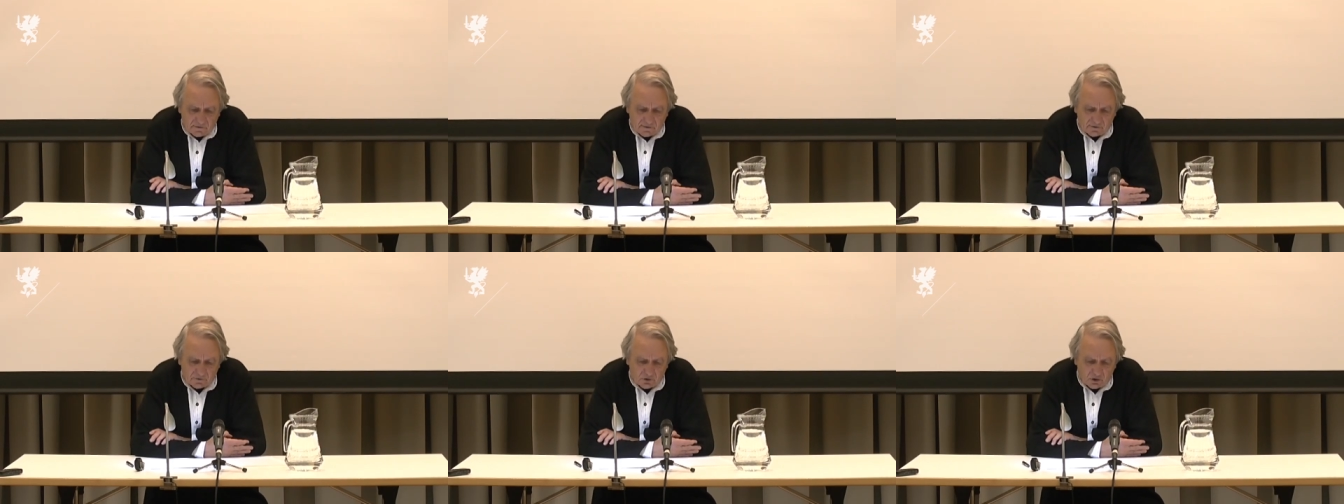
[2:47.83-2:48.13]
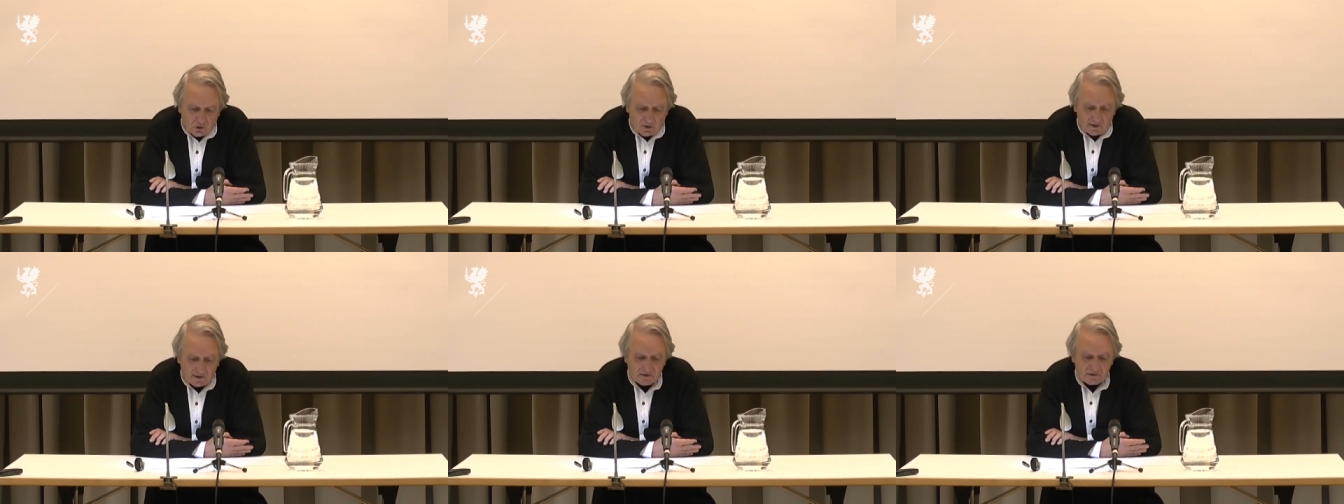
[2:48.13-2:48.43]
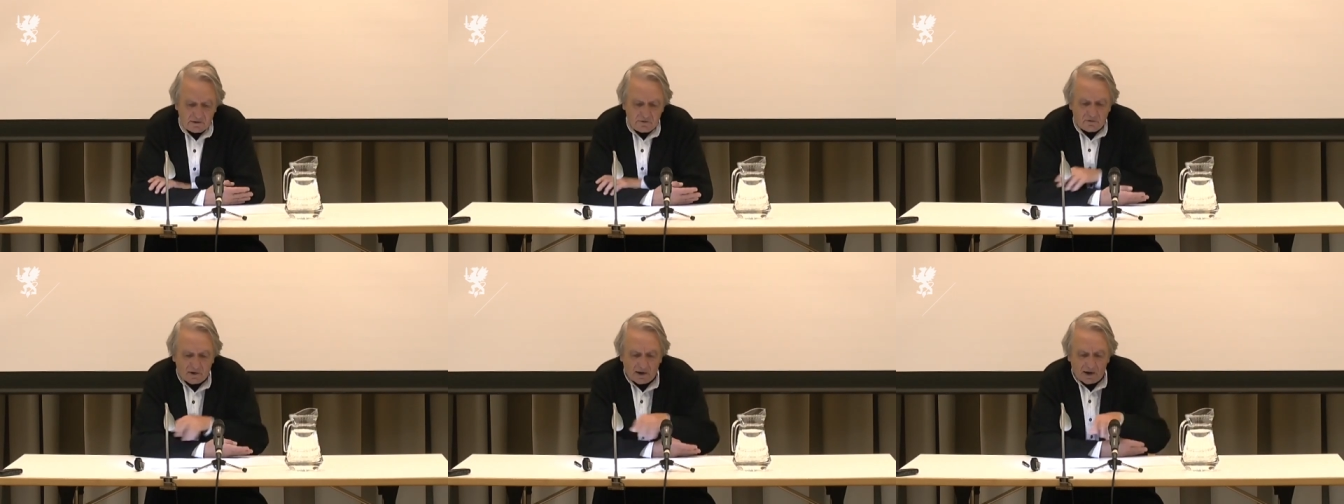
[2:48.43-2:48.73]
and the
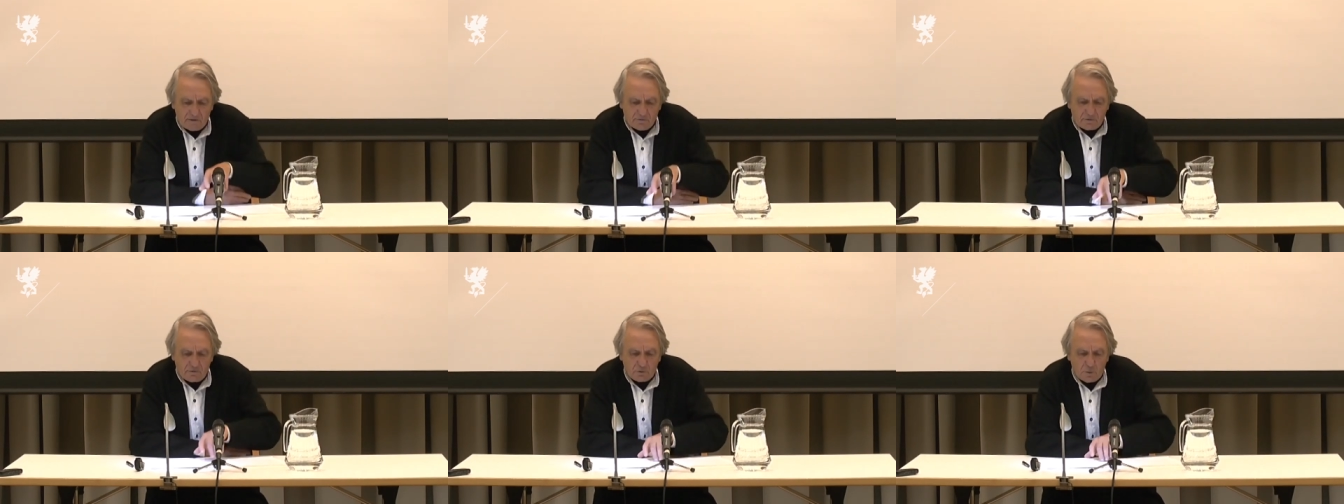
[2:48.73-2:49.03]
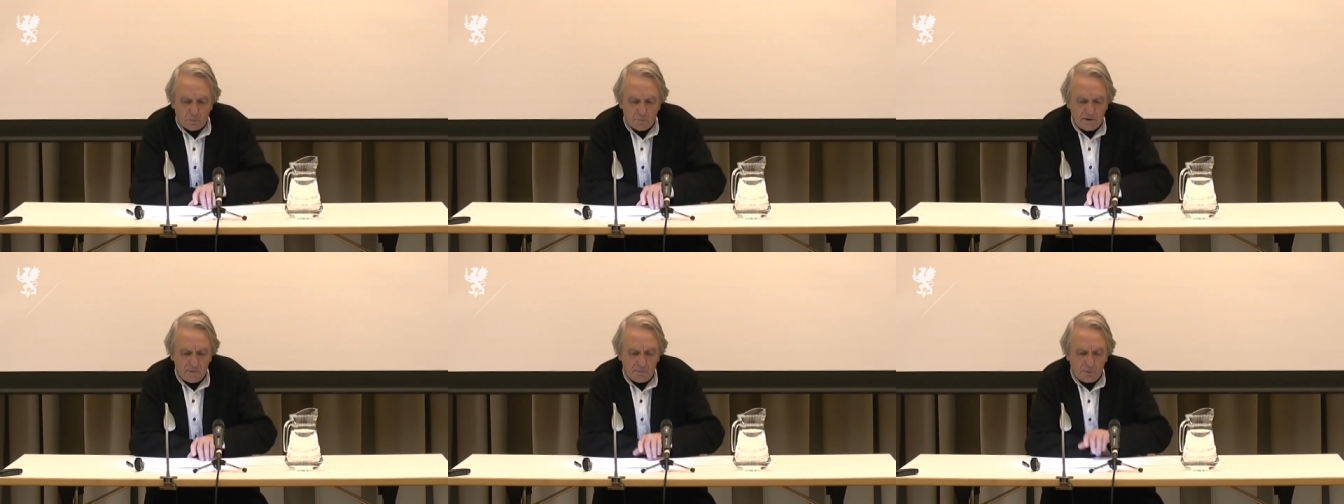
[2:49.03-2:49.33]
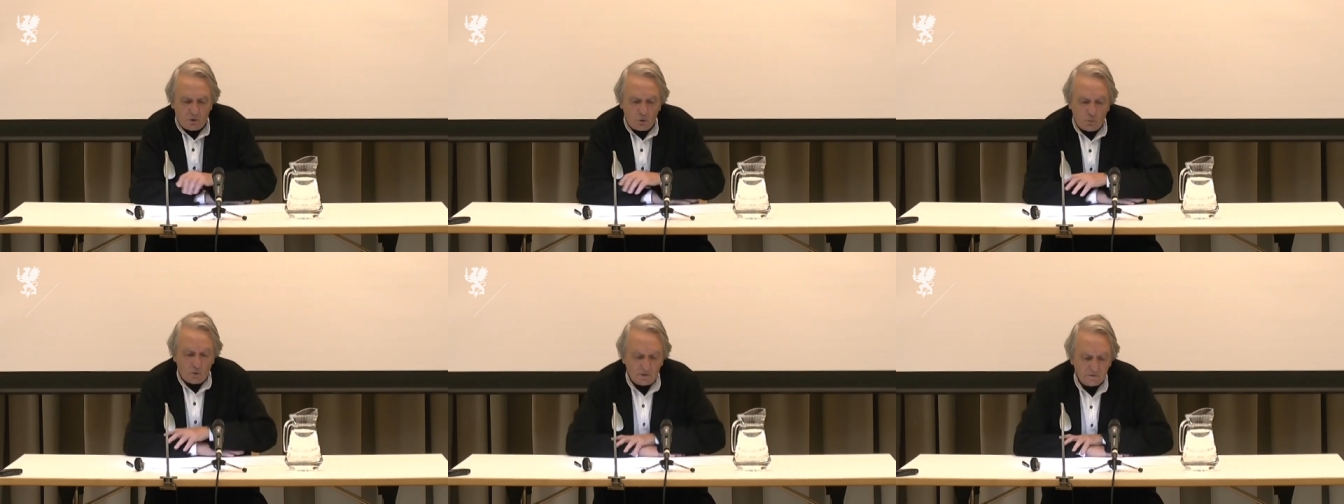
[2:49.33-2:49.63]
collective life of the
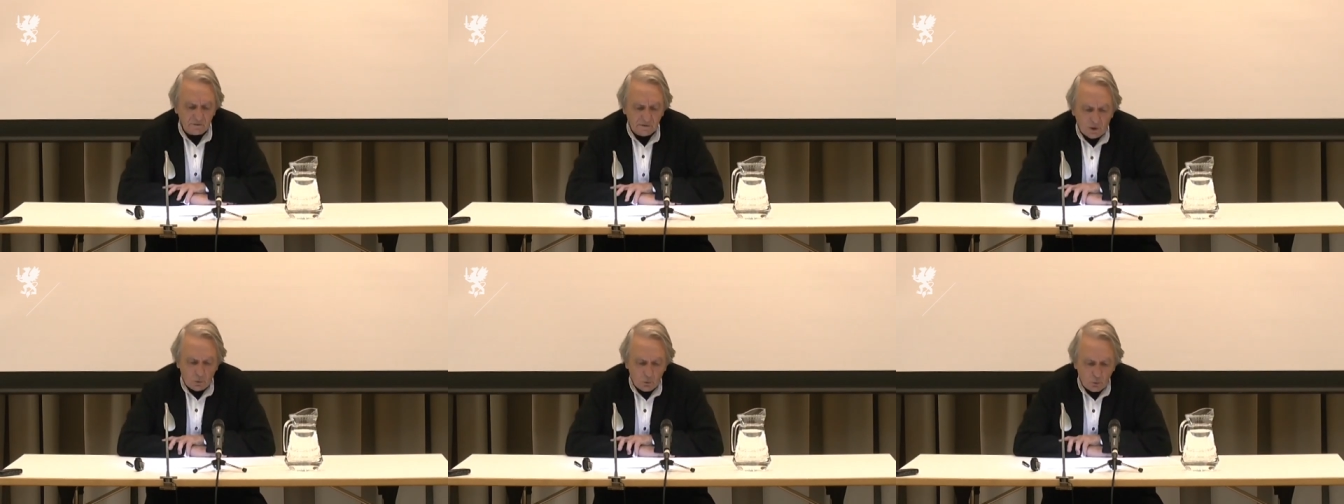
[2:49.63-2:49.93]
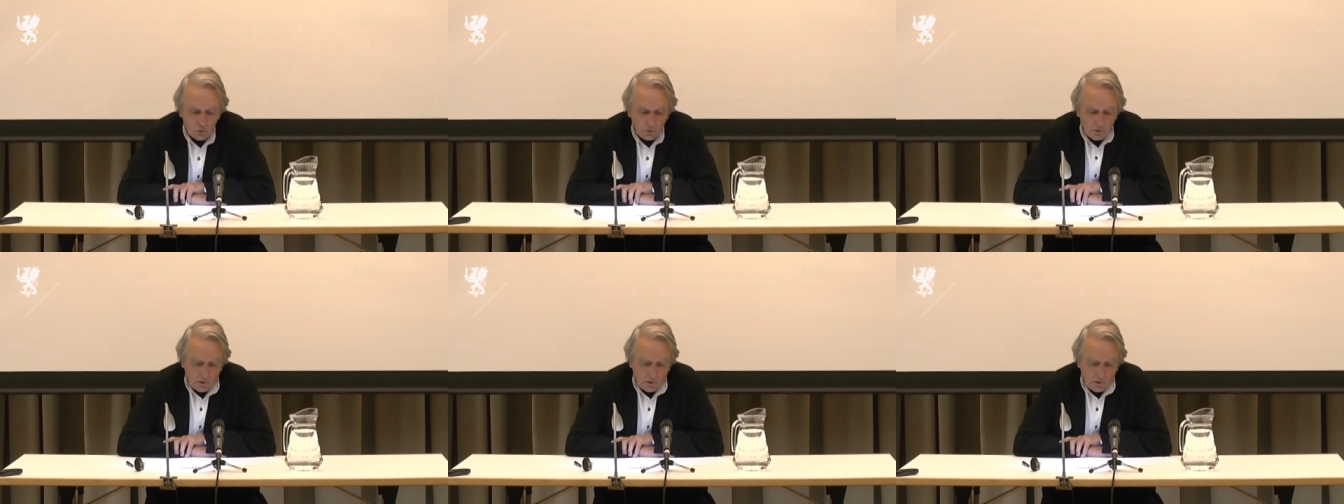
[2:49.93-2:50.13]
people was now